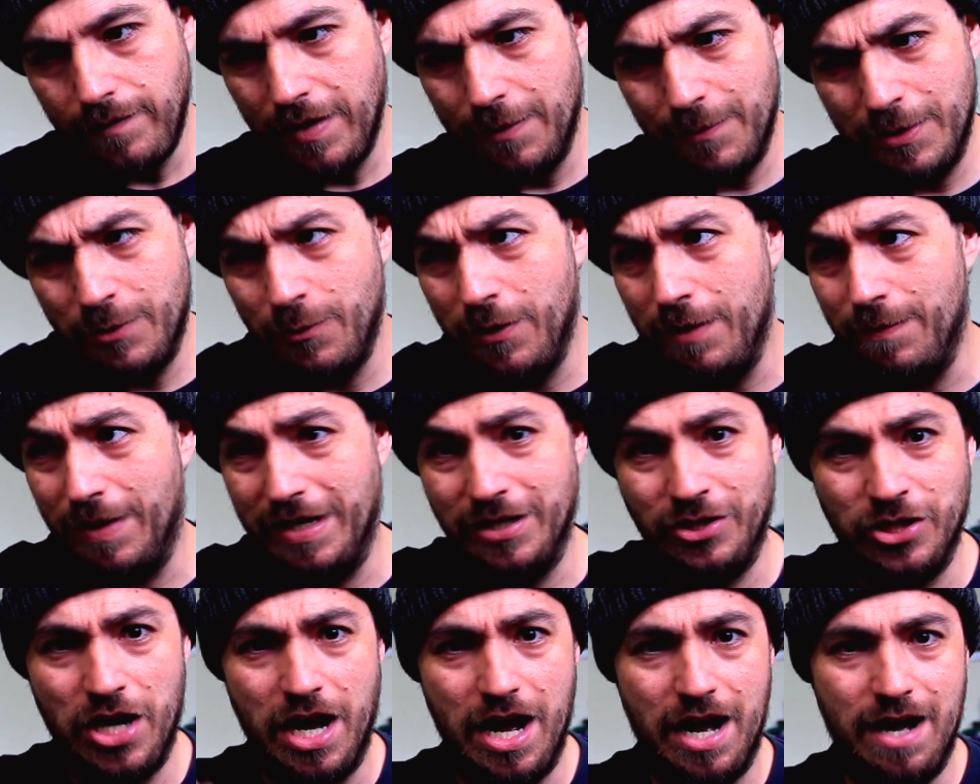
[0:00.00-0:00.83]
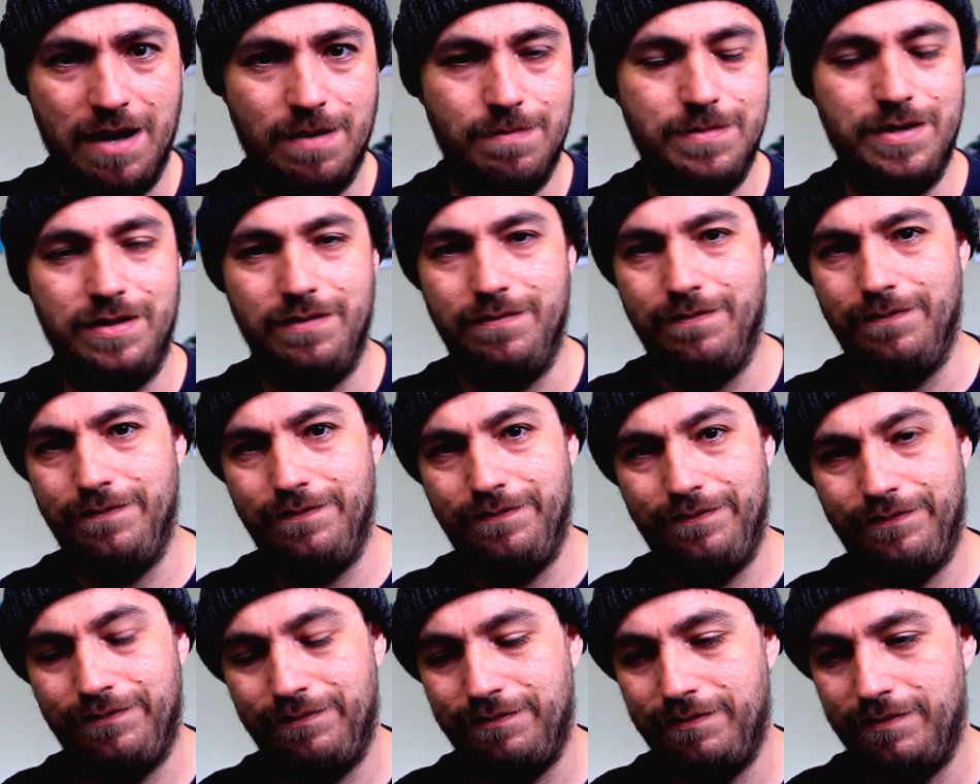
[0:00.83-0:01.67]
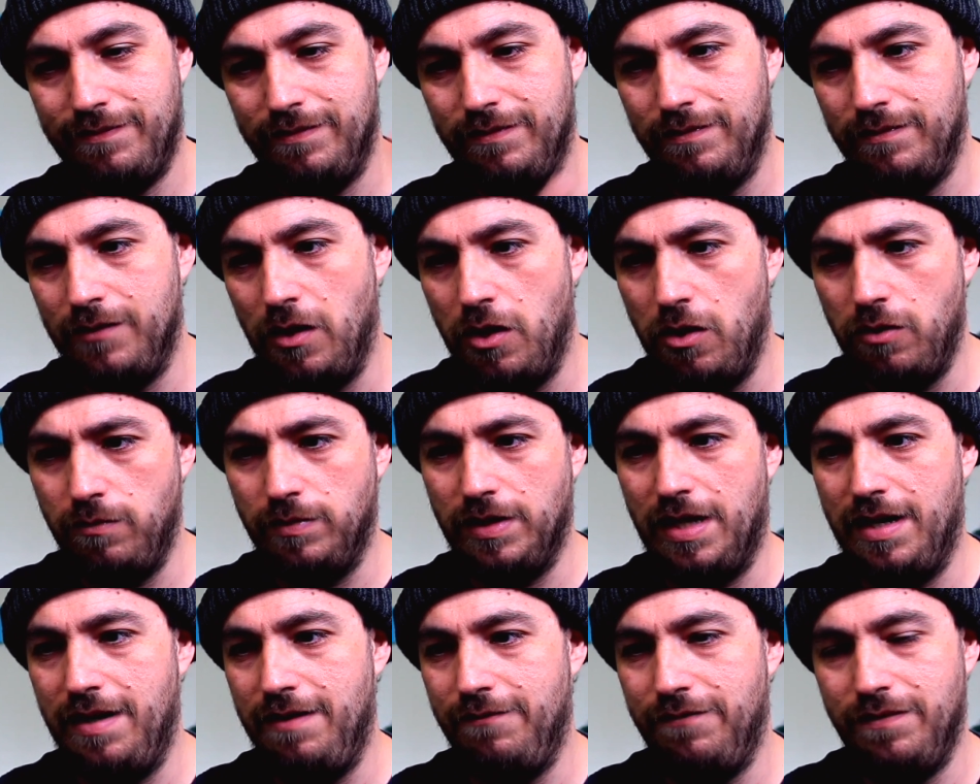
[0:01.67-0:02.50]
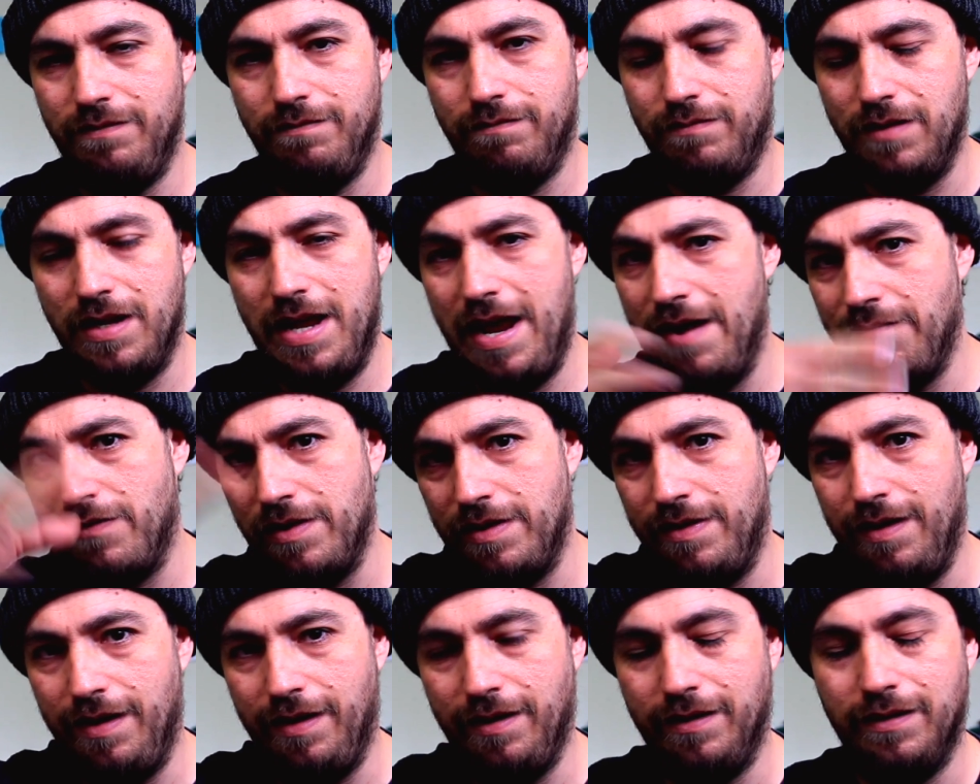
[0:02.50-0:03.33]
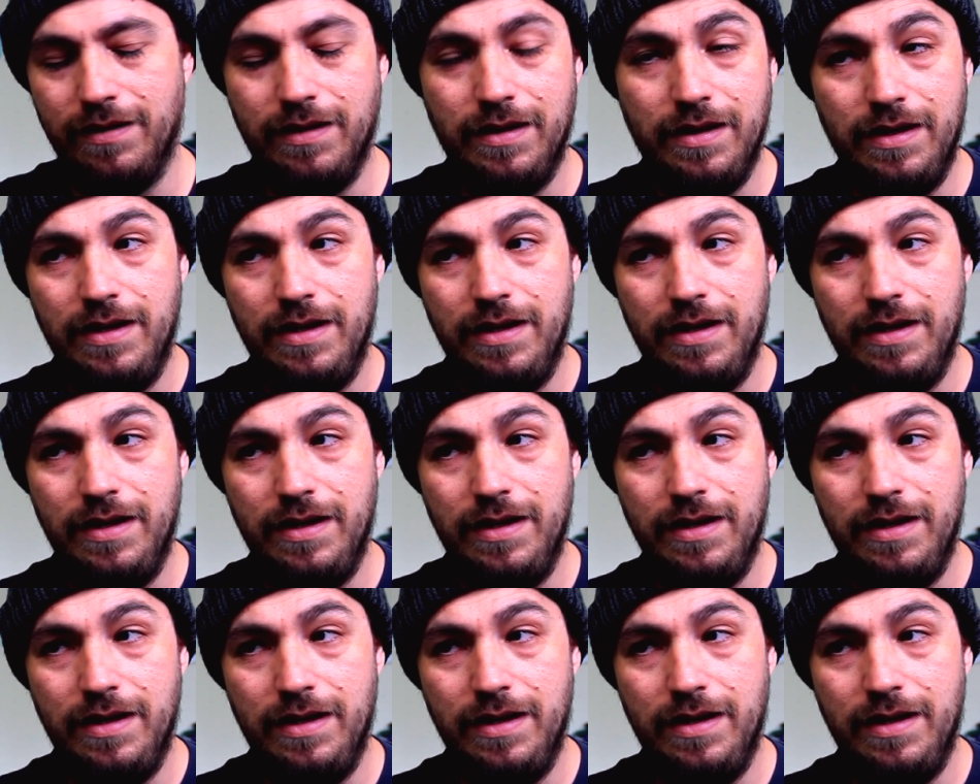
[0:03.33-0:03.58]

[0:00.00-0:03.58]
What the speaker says: between my job and home life and everything.